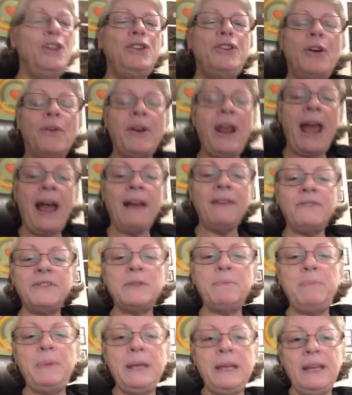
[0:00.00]
don't have
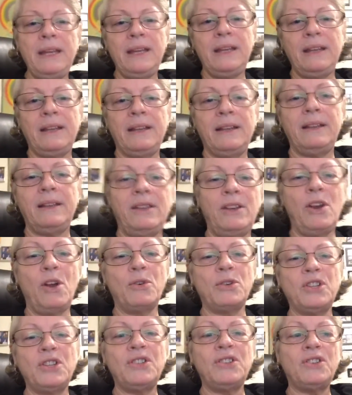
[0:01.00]
to be,
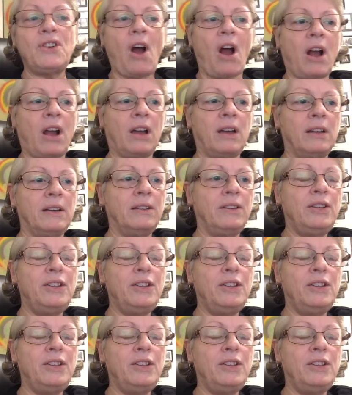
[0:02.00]
stuck.